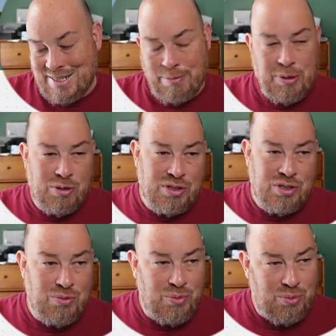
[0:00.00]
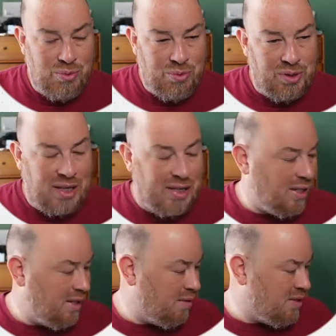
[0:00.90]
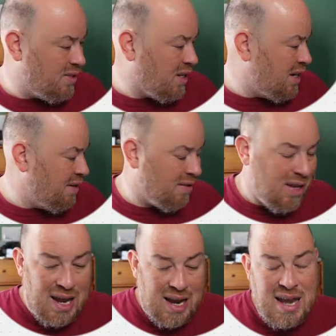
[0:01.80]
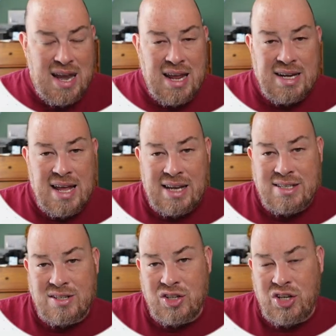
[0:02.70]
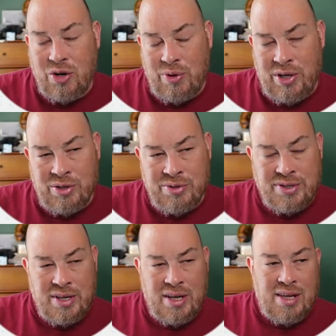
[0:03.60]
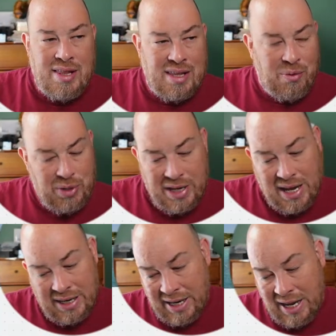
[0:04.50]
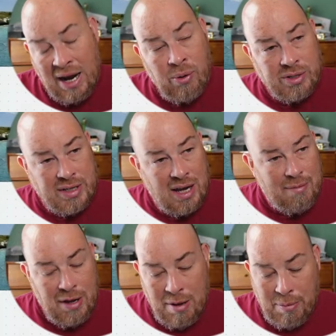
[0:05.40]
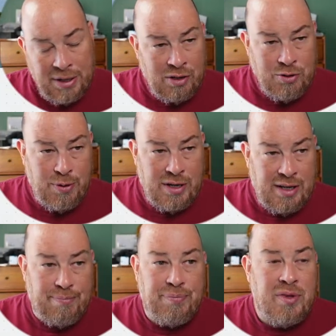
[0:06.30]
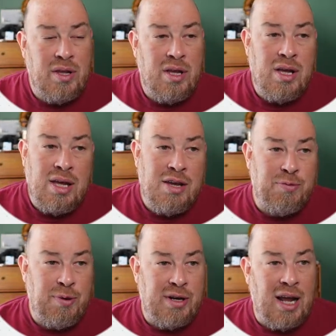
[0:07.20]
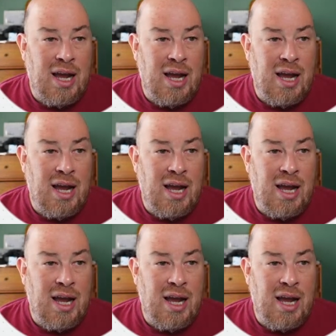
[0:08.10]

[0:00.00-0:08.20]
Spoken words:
opposed to the kind of knickknacks and curios that we get in our time. But I thought it was pretty neat. It's pretty neat.